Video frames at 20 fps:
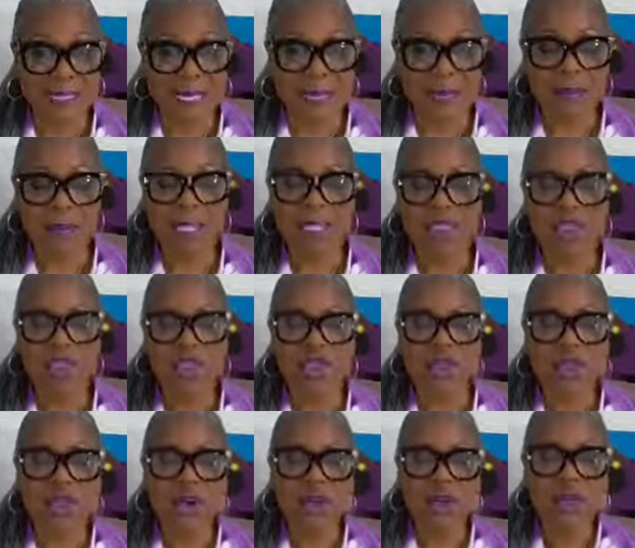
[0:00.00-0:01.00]
Because you
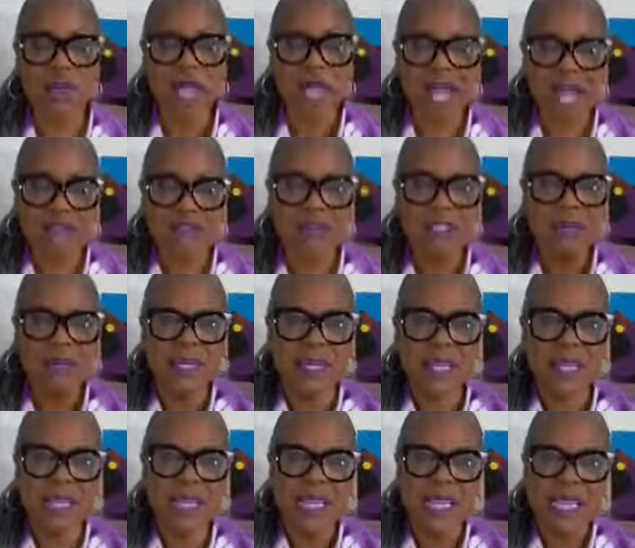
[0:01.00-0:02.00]
don't have to
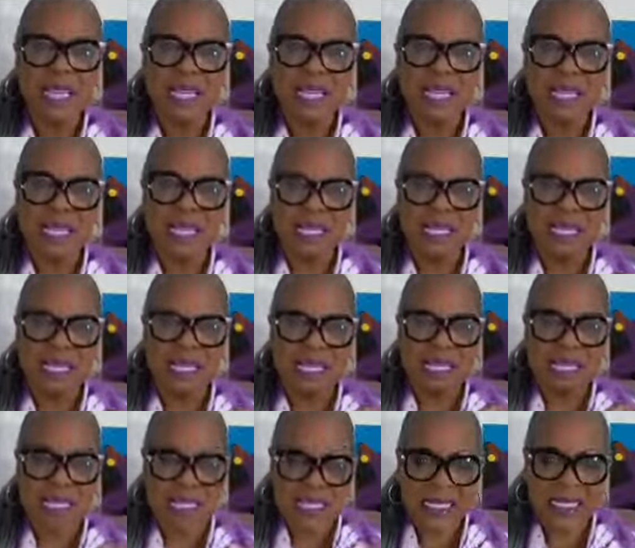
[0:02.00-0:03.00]
be
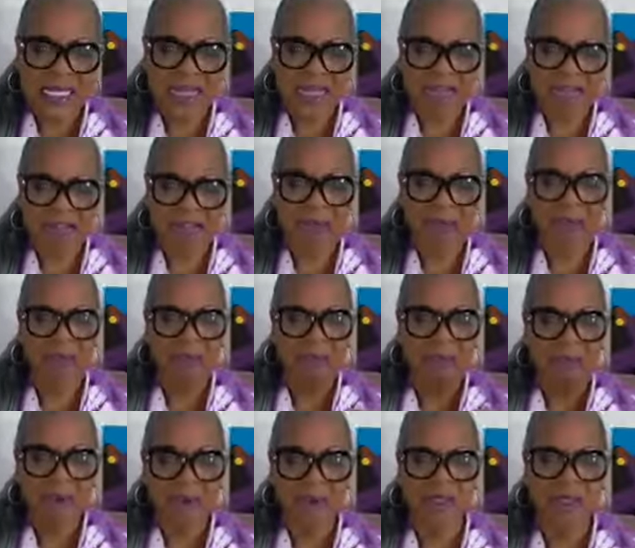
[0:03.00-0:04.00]
clear from the
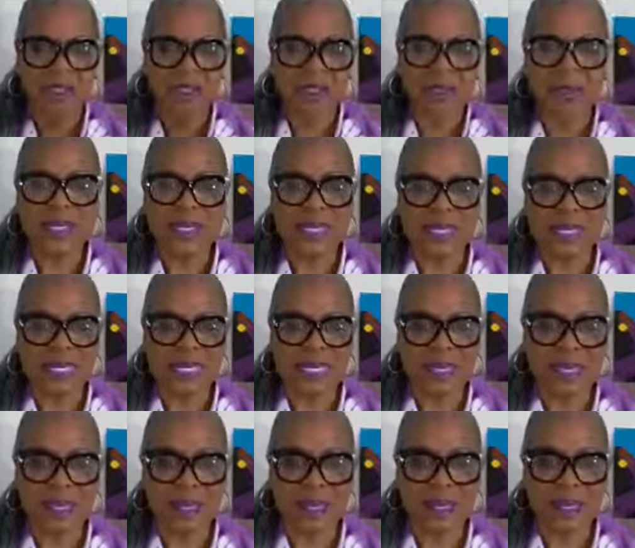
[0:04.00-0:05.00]
moment you get
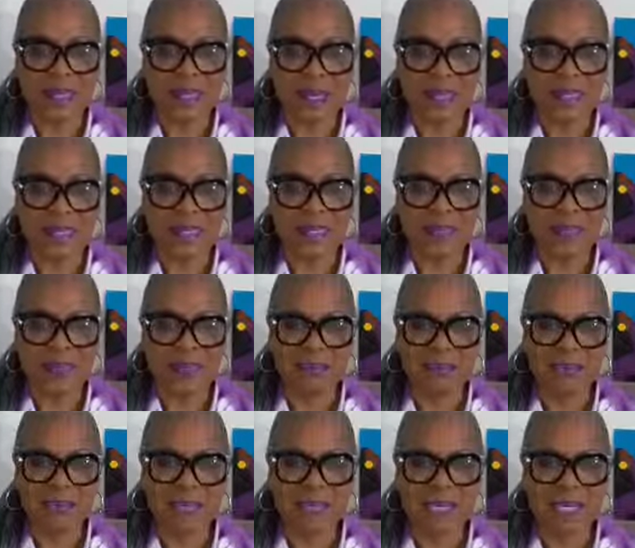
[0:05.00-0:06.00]
here. I mean,
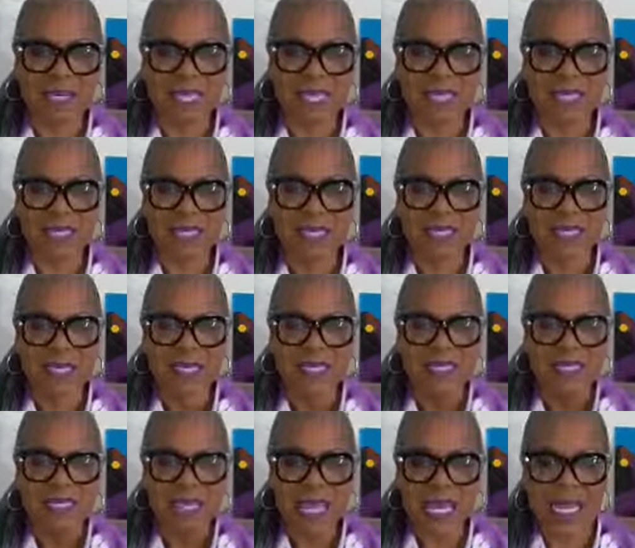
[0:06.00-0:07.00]

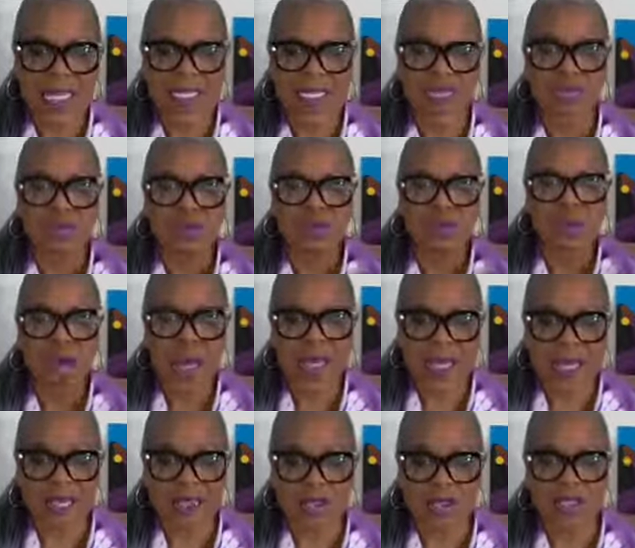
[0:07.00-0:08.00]
it takes a
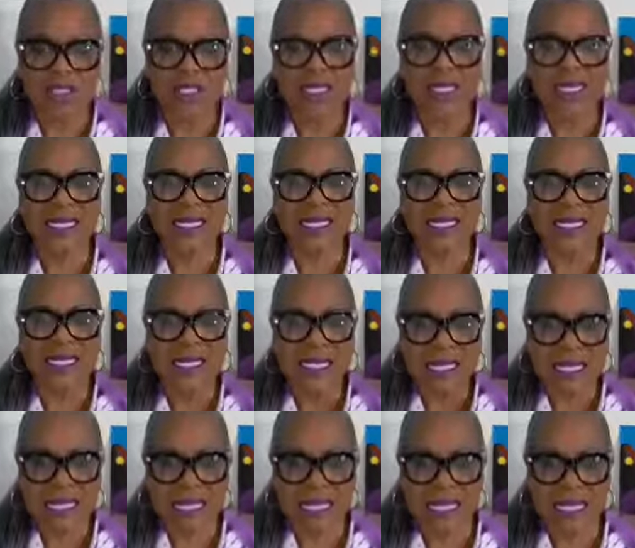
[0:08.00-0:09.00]
while to get
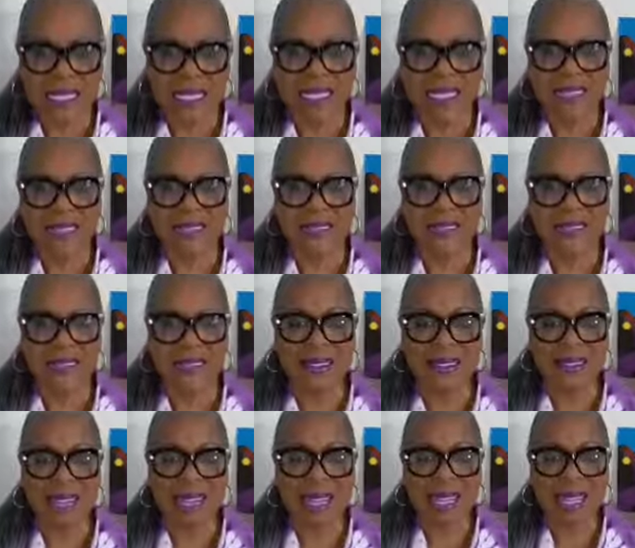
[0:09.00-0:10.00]
keyed in
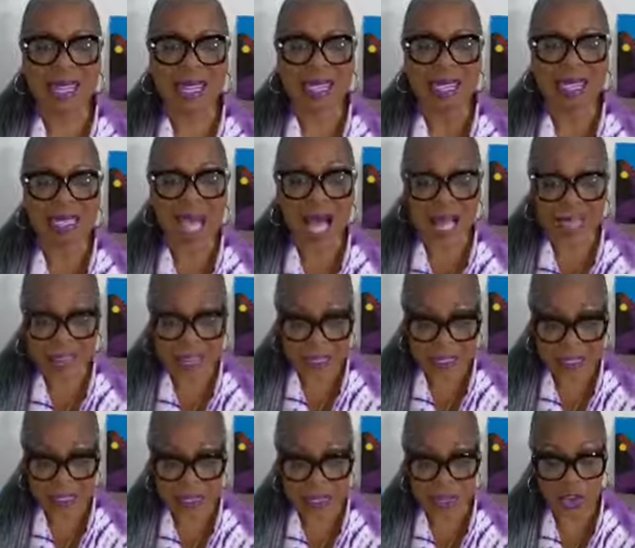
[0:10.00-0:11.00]
and locked
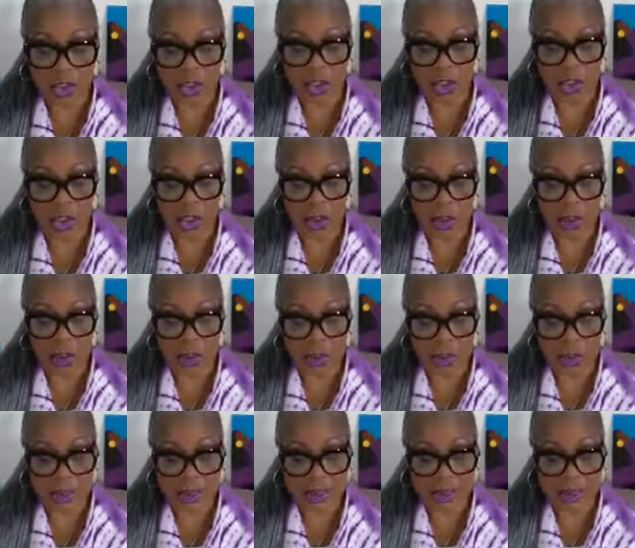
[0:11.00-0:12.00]
into what your
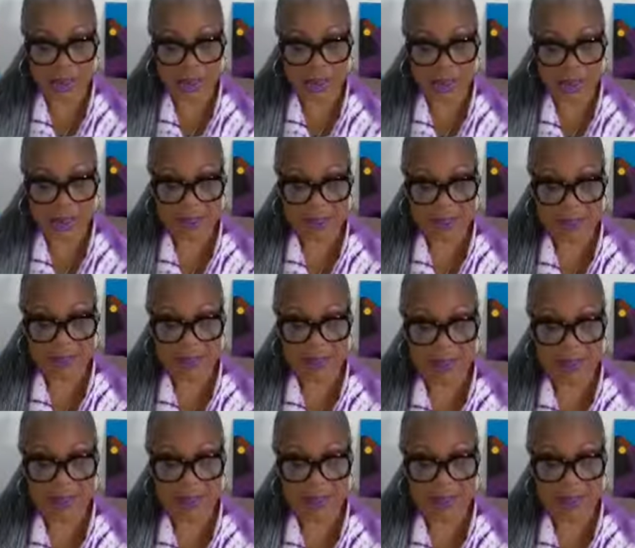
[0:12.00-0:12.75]
purpose is.